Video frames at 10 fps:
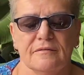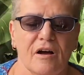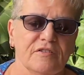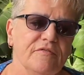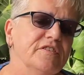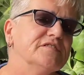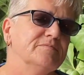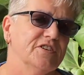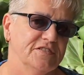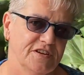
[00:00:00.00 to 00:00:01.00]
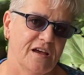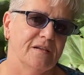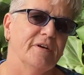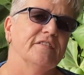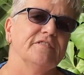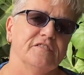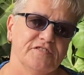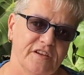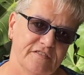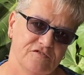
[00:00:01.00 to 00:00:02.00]
I'll give you some detail about that
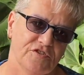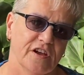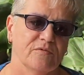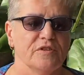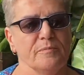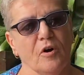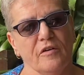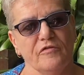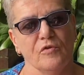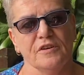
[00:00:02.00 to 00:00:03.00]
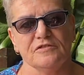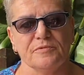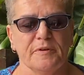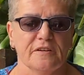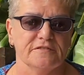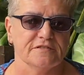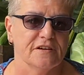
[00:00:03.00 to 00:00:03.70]
down the track with my voyage, but